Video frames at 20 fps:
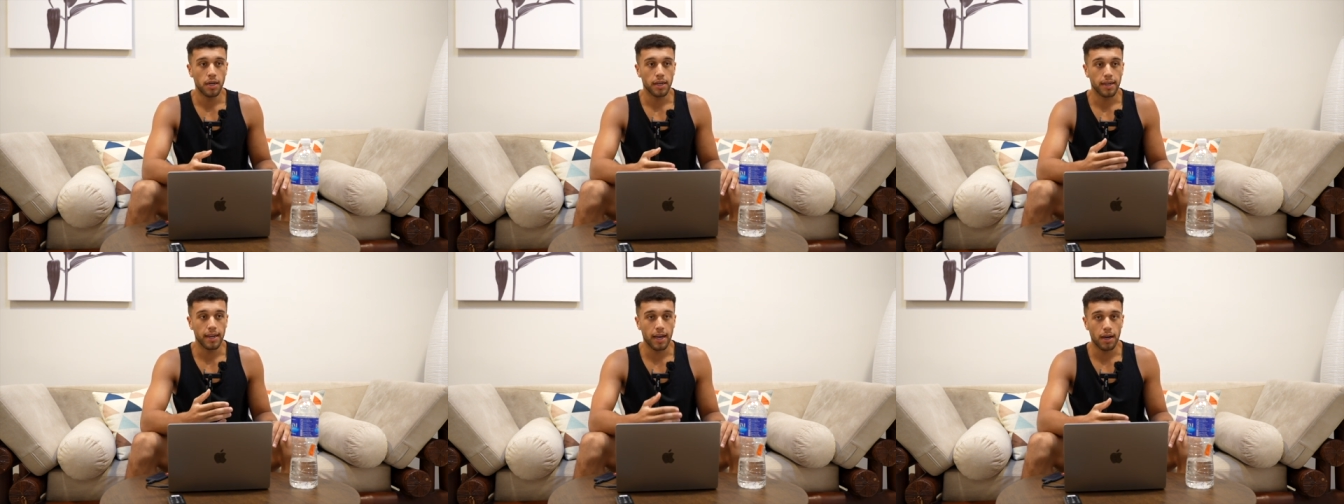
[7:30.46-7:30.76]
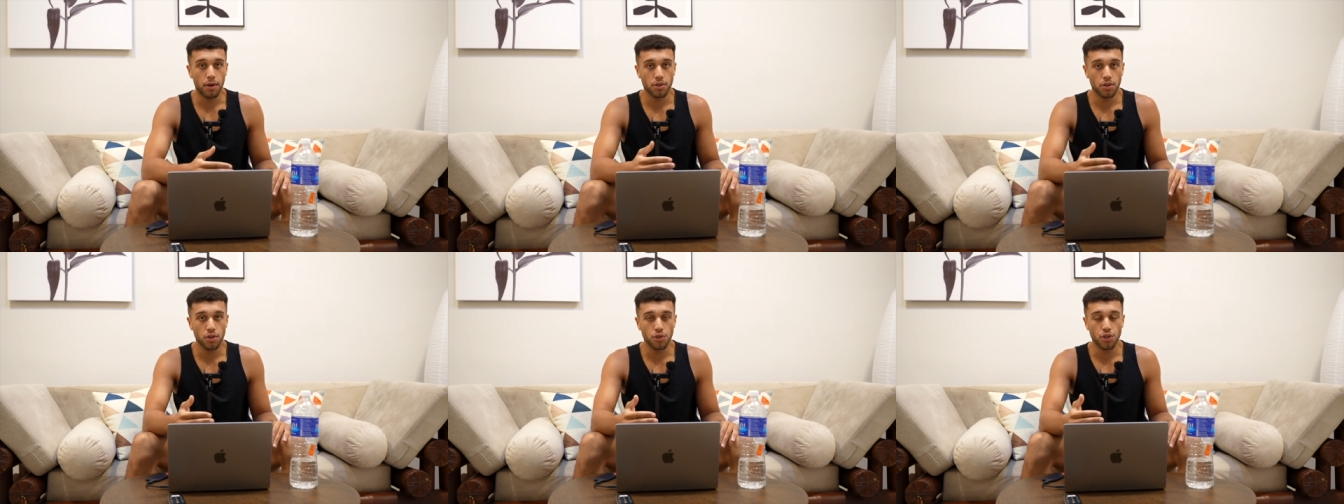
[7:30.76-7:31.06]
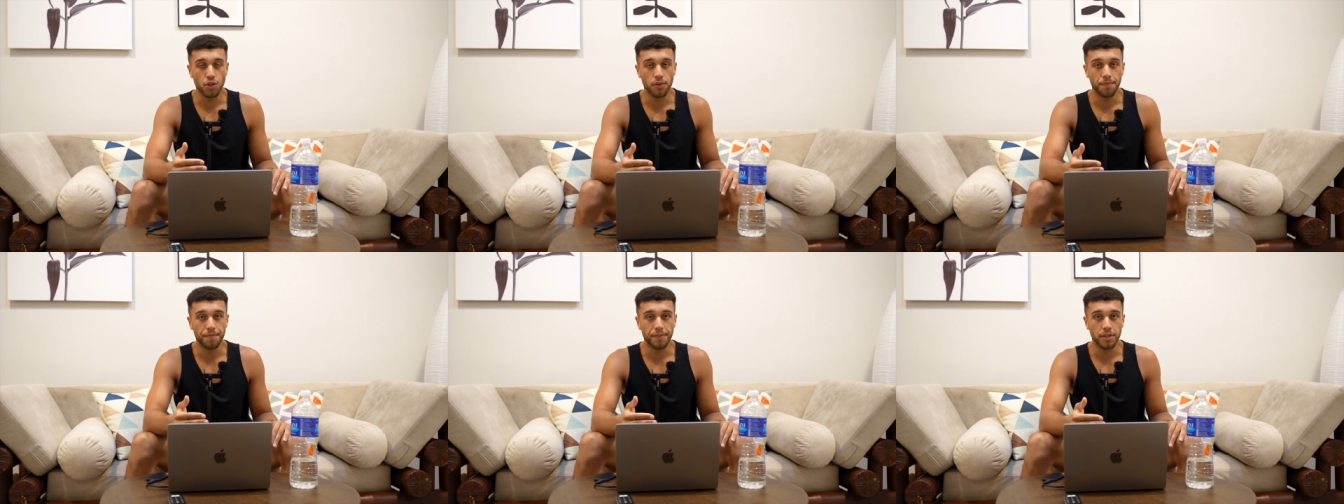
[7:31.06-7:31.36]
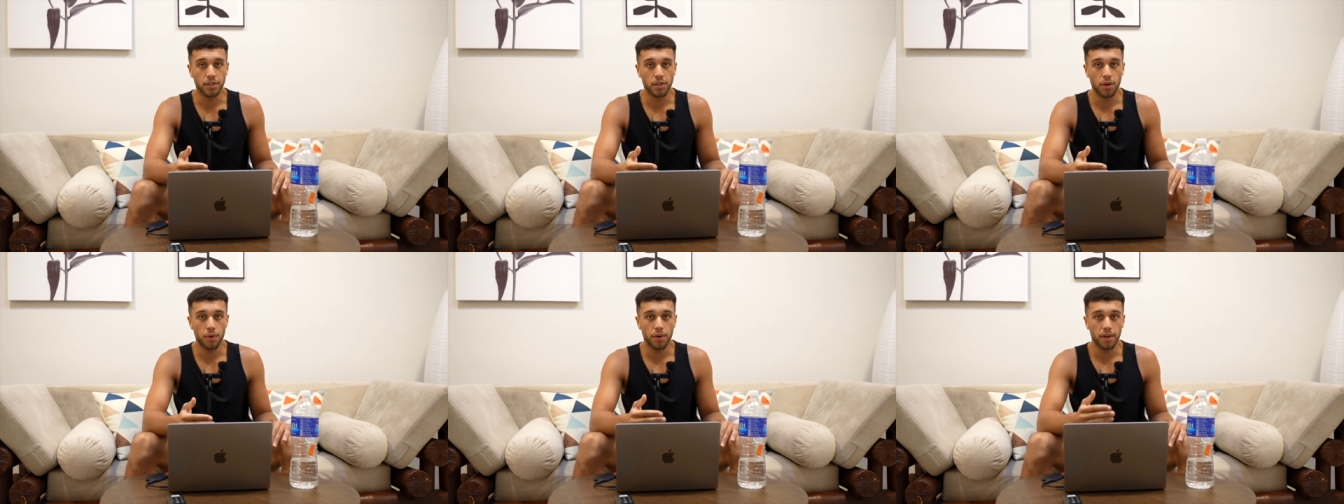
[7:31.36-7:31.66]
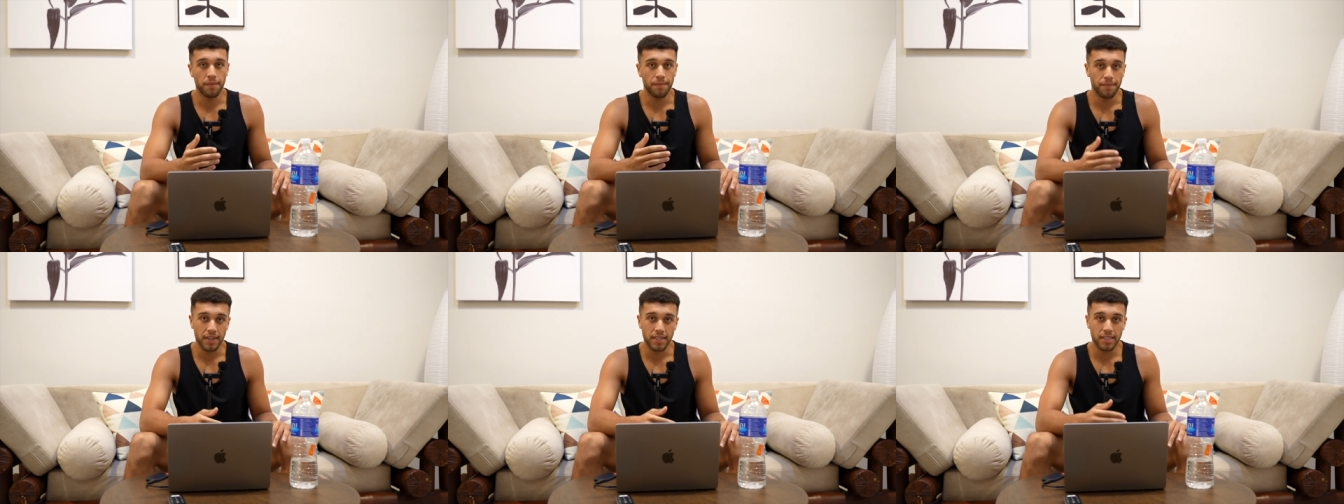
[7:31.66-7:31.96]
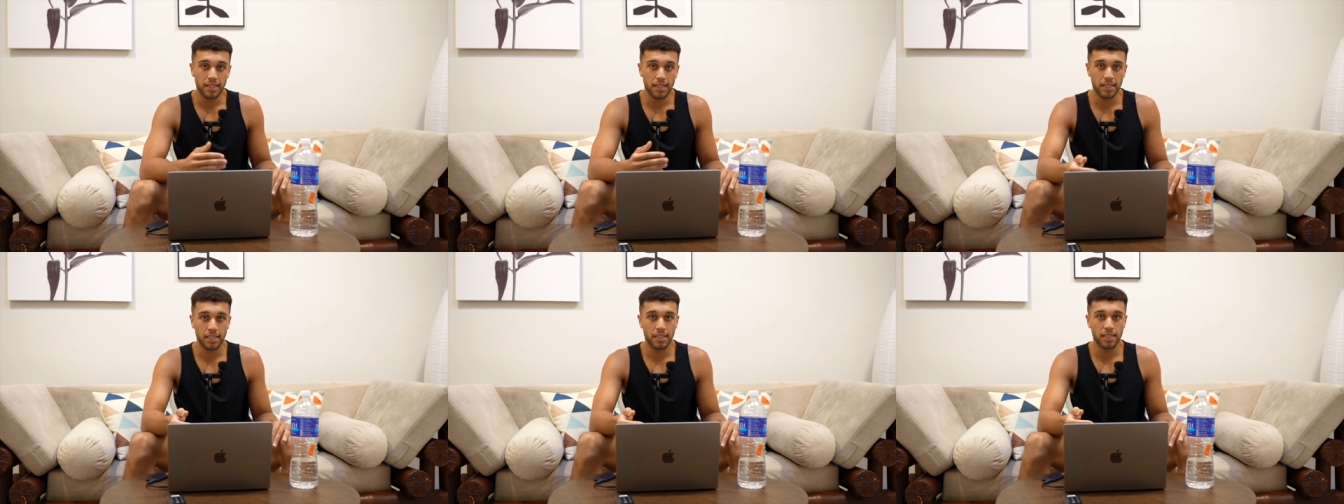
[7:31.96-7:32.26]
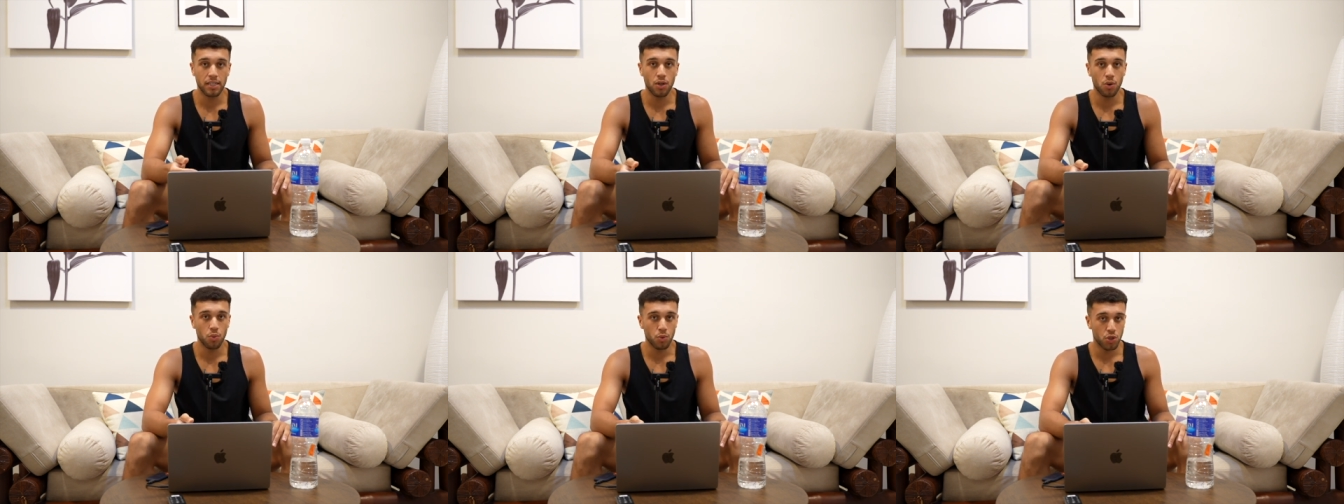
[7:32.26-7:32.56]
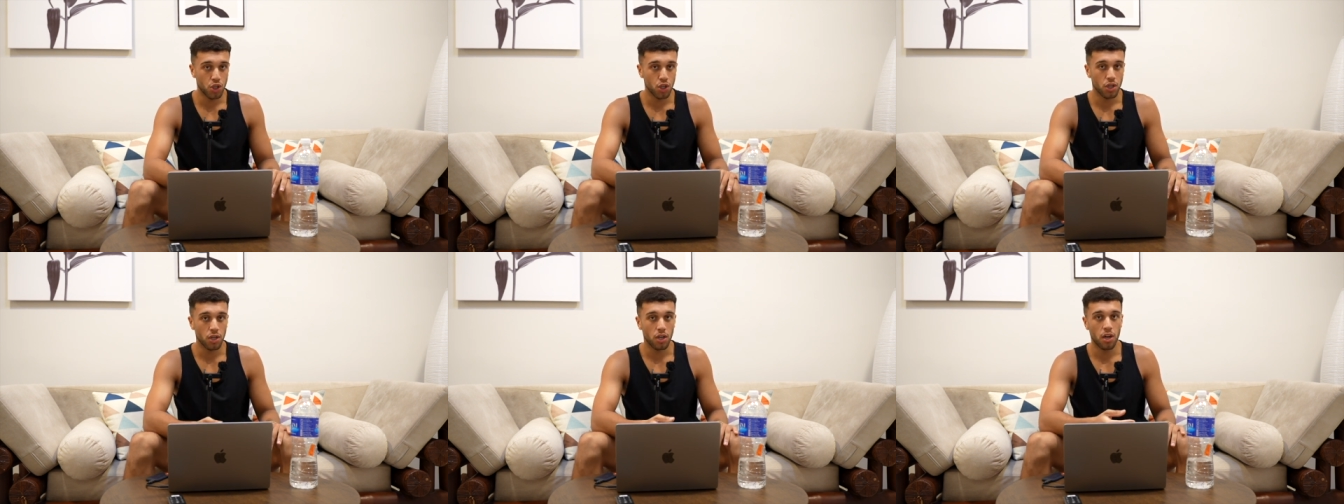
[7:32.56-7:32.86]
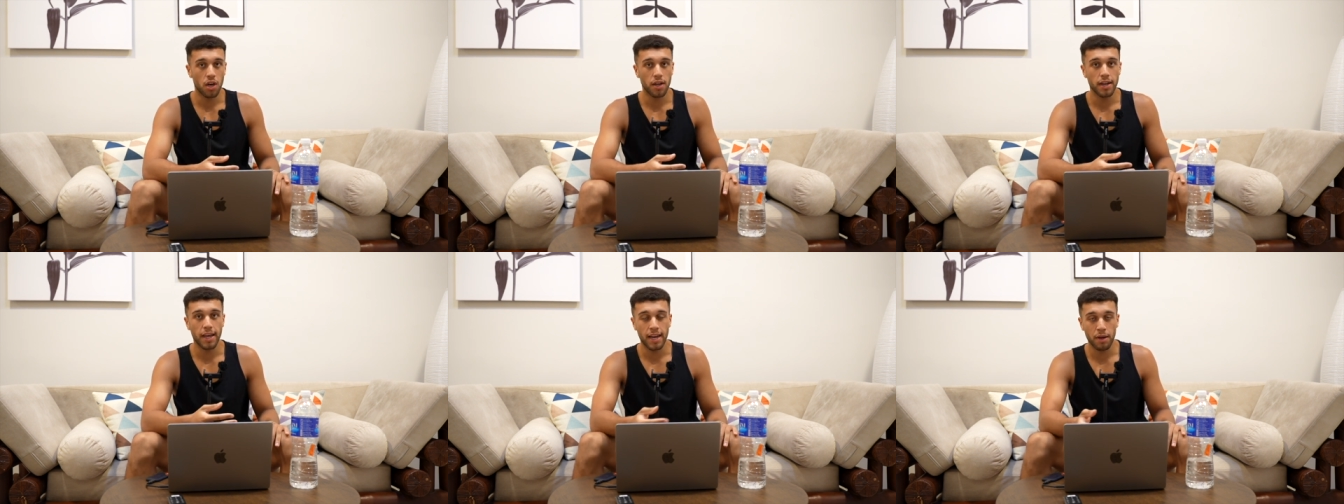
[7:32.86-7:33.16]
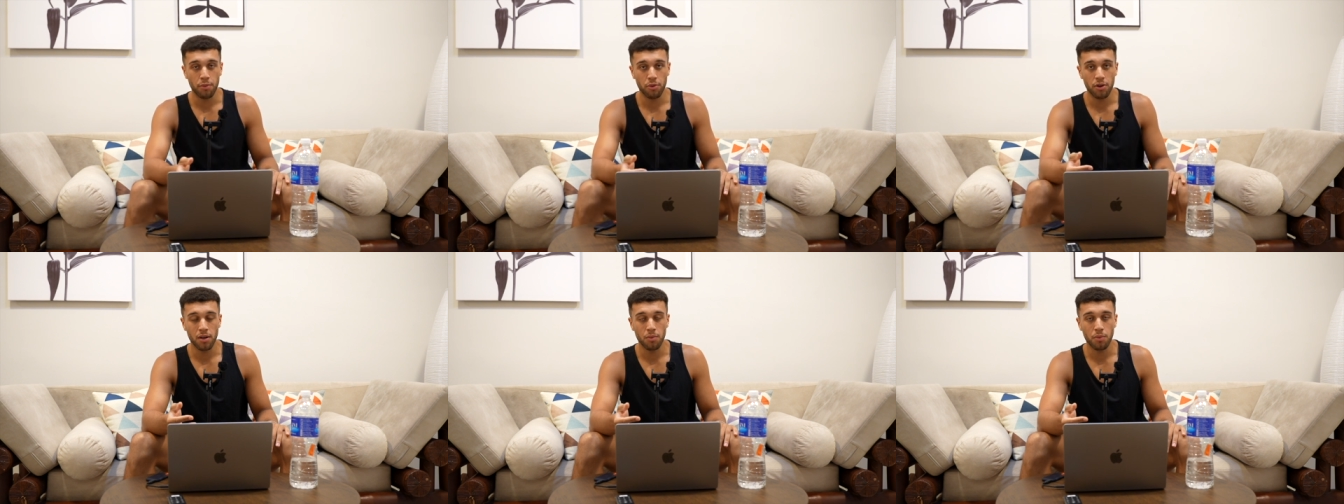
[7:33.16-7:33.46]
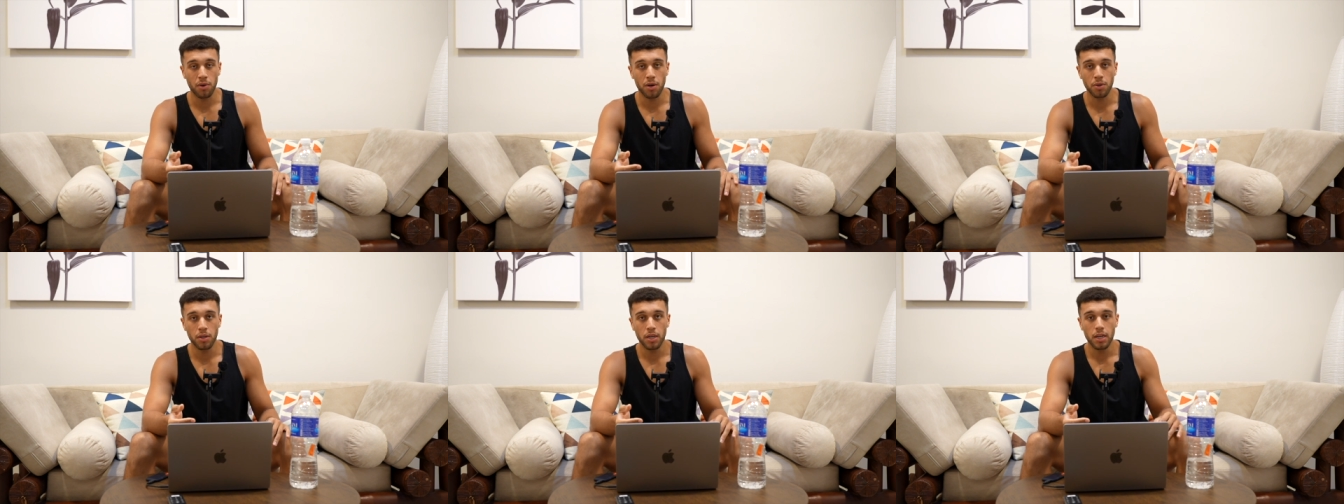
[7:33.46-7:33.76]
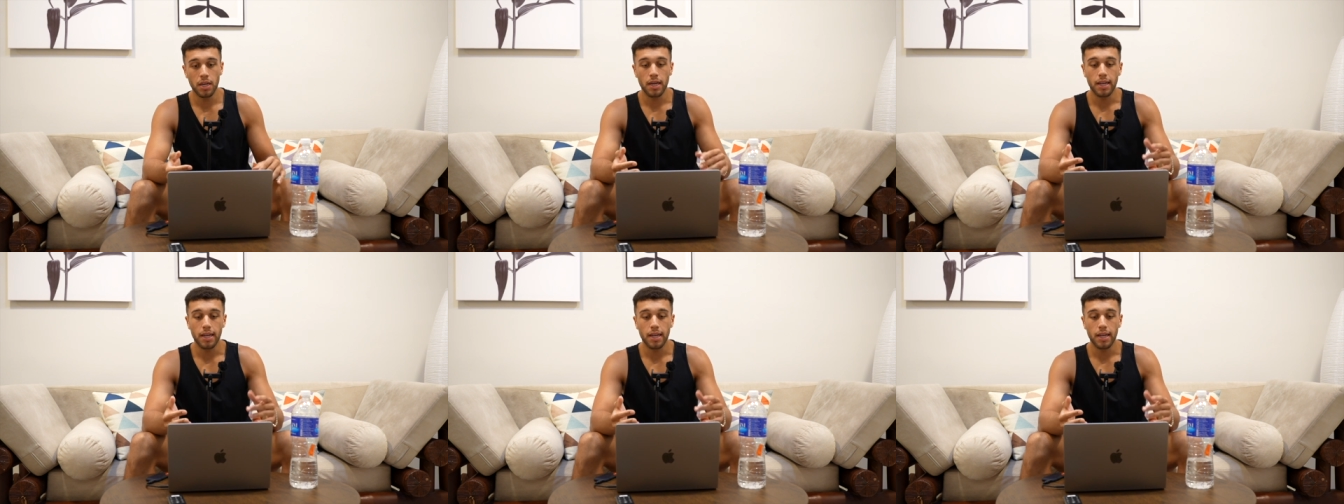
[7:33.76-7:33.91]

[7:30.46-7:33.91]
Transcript: Get outside your comfort zone, invest in a skill which you can learn anywhere in the world.